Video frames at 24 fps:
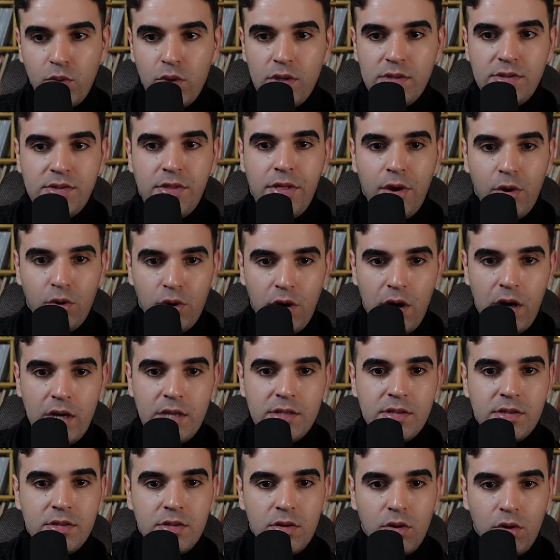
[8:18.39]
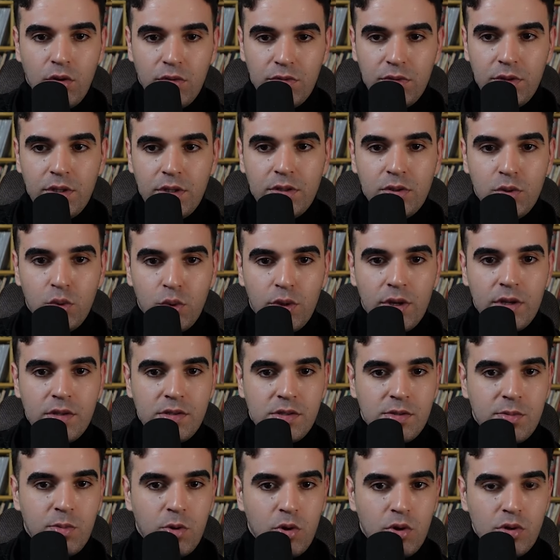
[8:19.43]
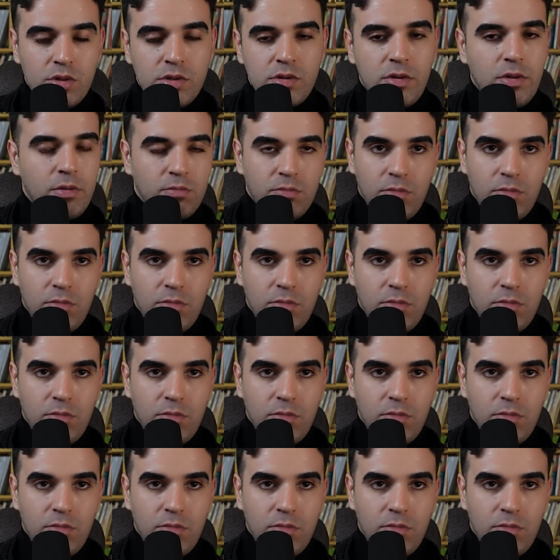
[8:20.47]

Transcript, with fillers: was theorized of in Dugin's books,